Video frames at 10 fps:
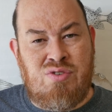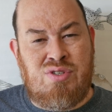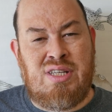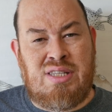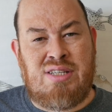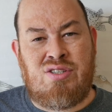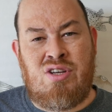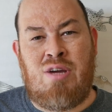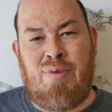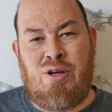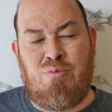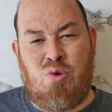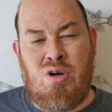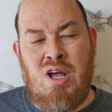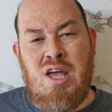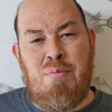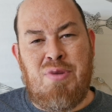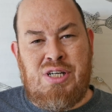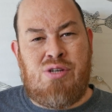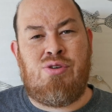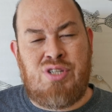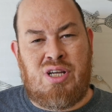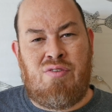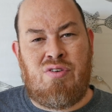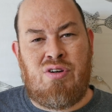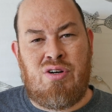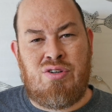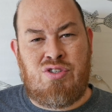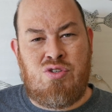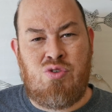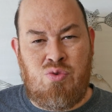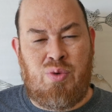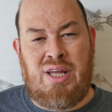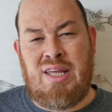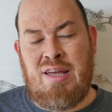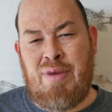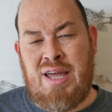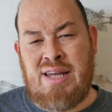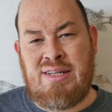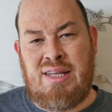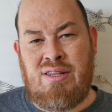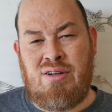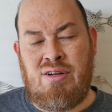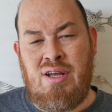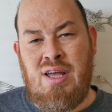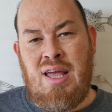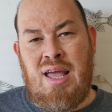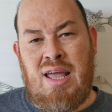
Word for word: interesting things to talk about or more materials to cover soon when I can get my act together